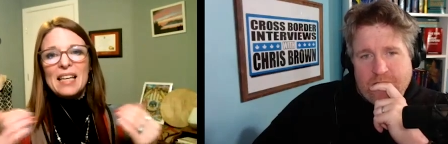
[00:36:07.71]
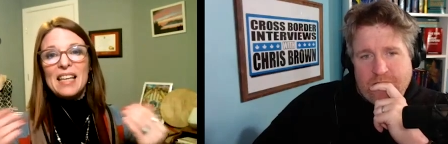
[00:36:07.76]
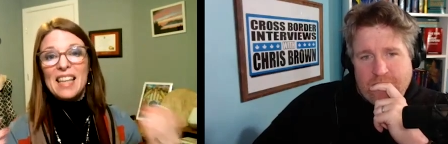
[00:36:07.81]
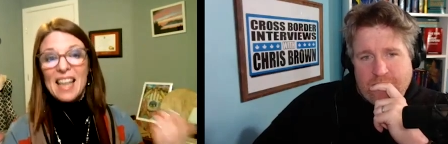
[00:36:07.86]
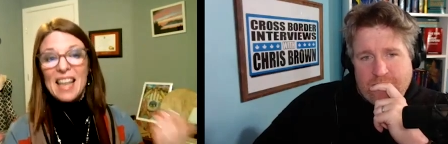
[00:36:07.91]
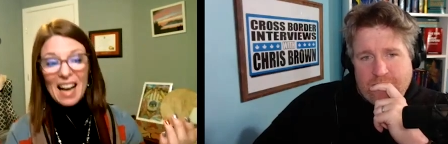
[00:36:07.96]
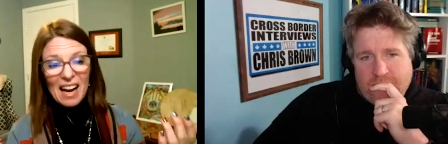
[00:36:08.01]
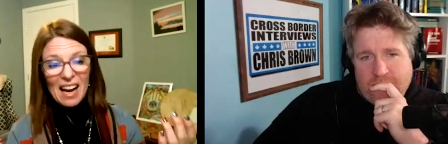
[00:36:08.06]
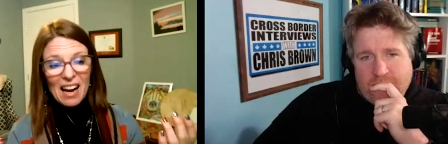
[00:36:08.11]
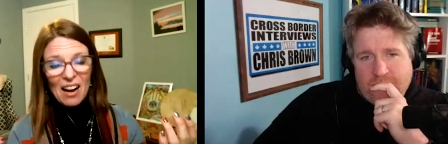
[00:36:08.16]

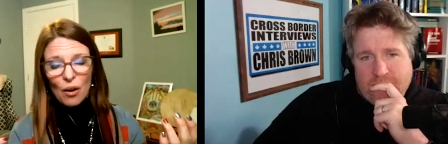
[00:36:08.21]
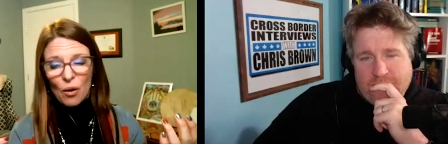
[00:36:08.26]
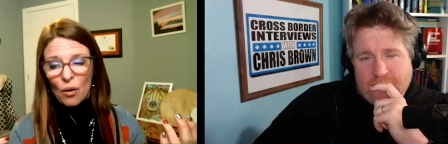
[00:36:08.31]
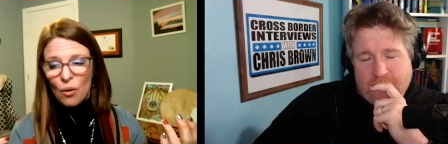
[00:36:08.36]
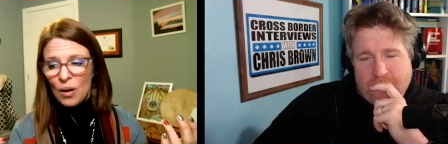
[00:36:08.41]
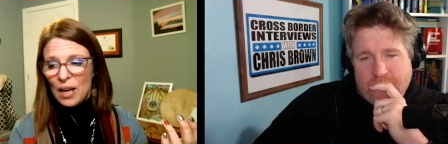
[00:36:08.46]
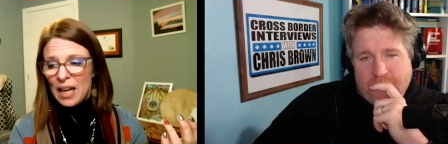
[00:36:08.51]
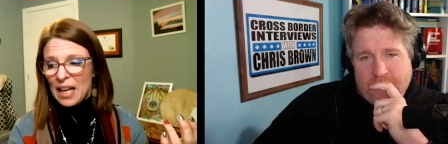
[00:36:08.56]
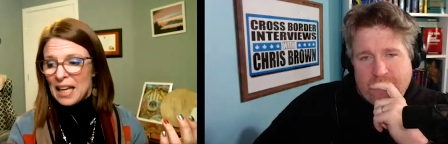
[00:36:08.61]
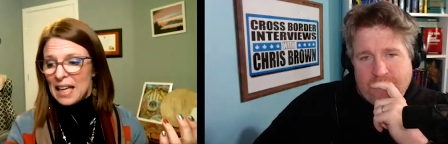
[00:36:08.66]

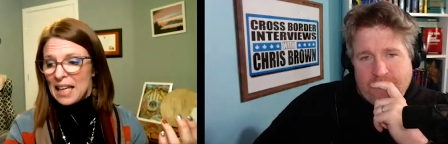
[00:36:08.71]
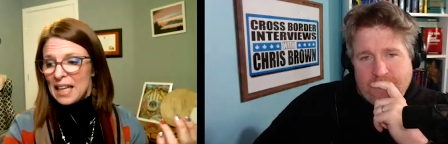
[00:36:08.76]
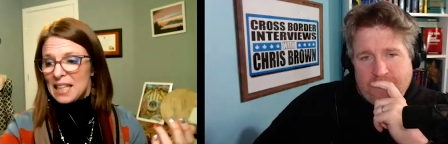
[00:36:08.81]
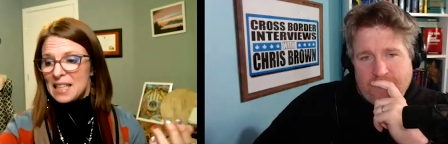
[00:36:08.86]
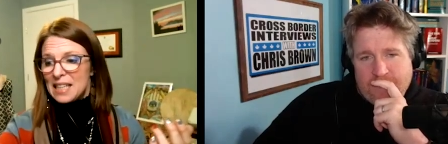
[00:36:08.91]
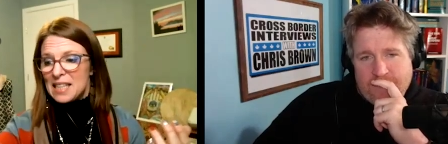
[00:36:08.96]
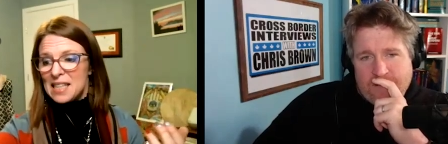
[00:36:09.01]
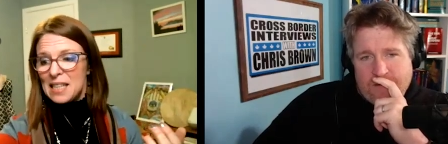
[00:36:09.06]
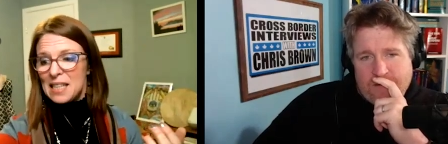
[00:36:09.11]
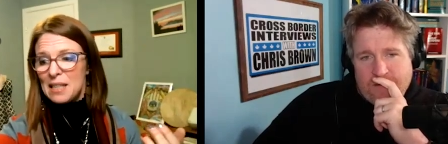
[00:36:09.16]
Speaker 1: Now
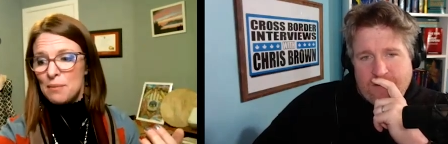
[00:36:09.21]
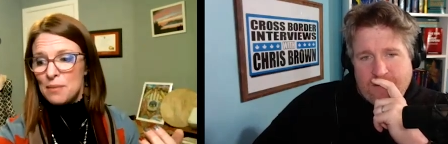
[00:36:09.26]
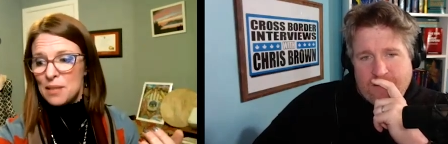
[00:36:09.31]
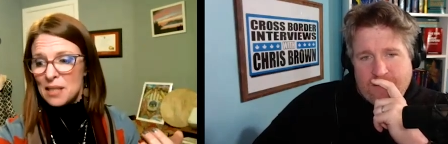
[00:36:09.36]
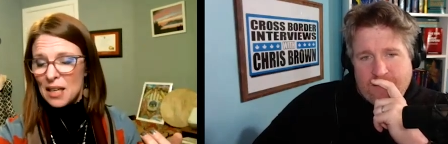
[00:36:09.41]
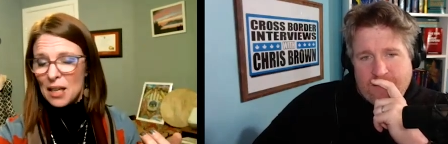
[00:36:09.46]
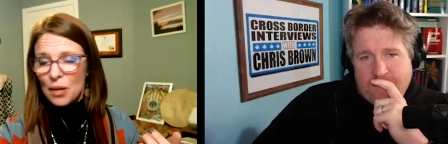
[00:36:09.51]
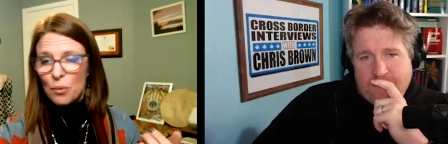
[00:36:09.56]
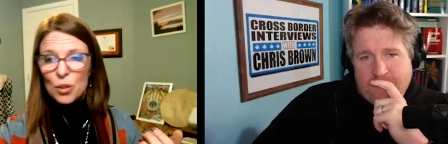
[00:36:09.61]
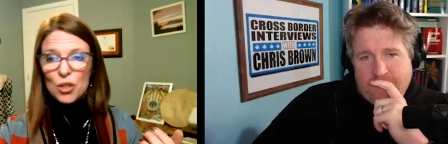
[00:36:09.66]
it
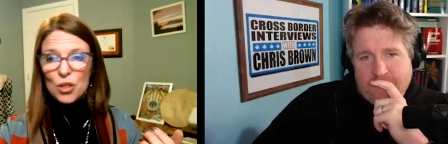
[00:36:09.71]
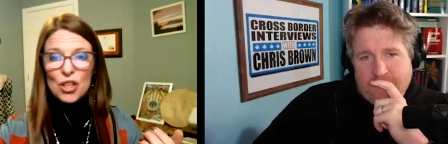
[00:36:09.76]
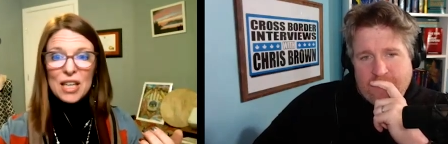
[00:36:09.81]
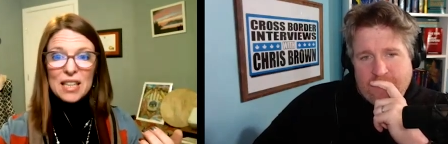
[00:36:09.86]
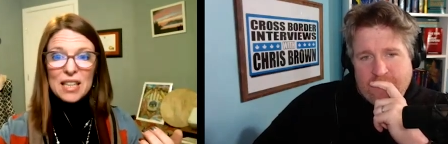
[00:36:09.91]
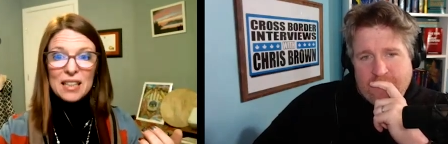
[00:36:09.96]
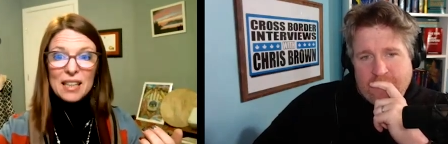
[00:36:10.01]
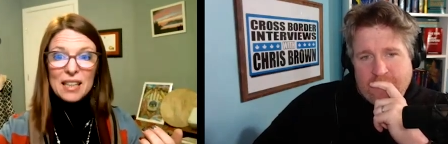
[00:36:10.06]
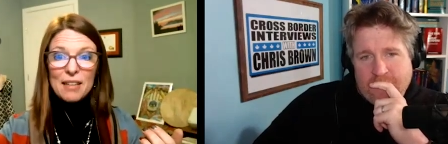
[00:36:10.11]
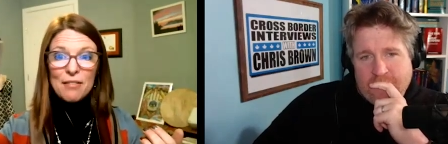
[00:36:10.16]
seems like we're
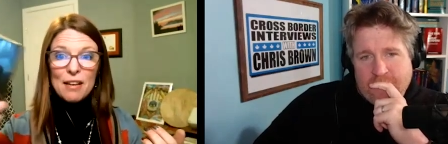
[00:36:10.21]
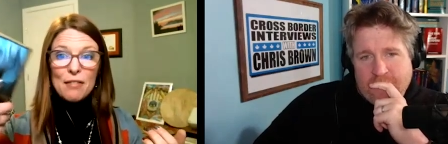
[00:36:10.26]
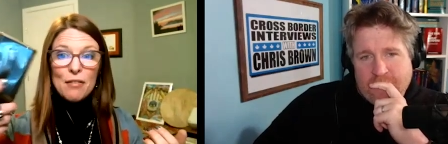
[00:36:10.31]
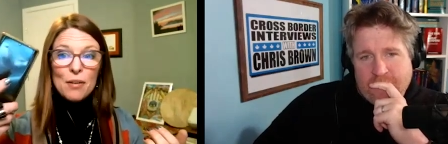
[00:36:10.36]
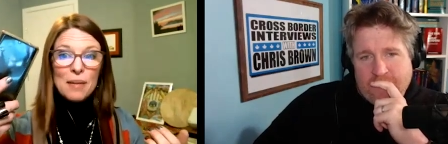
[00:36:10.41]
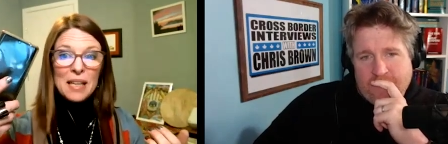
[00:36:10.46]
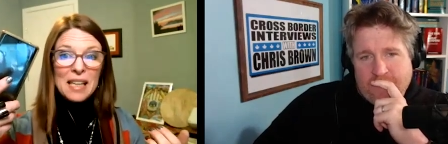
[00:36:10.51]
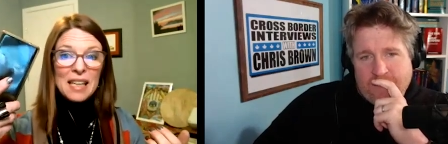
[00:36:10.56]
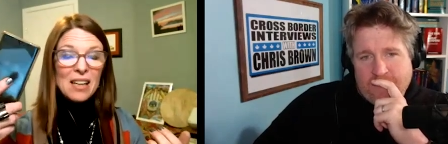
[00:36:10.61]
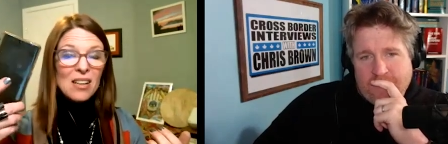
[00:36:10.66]
trying to live
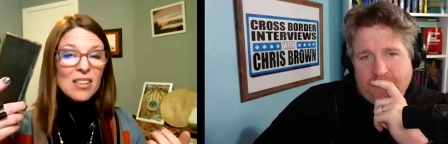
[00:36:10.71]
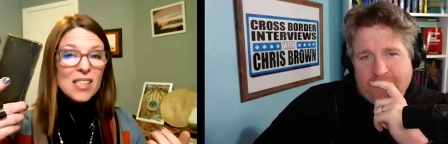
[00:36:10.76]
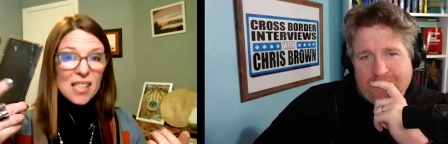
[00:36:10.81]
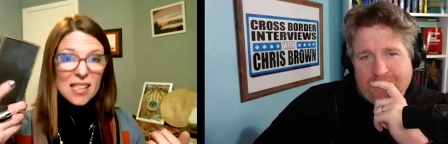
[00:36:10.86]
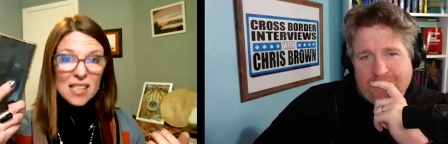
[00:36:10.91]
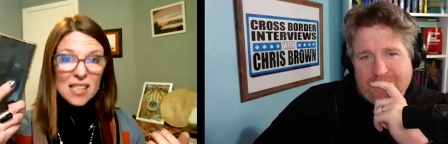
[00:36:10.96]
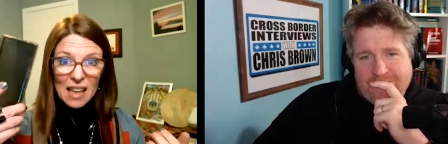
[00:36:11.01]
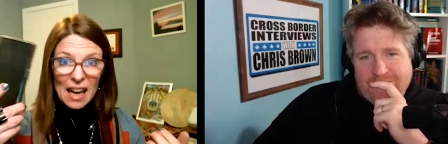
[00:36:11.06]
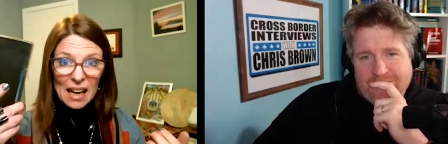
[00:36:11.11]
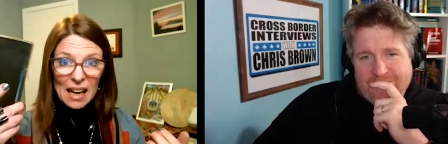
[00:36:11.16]
everybody
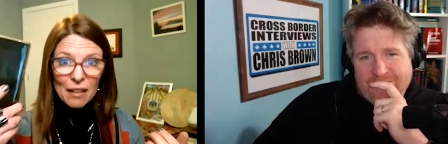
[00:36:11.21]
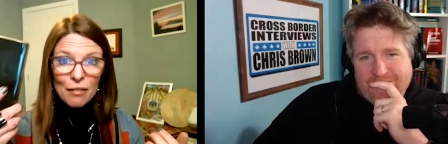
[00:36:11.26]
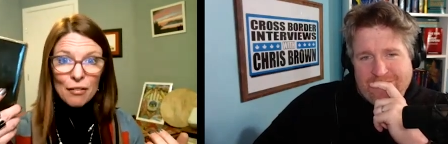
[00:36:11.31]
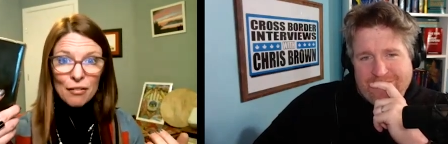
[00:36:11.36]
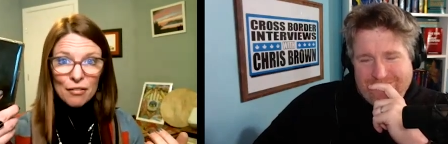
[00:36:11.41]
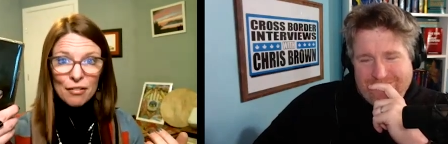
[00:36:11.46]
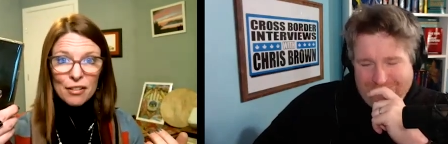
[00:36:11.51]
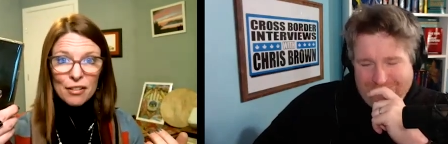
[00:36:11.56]
else's life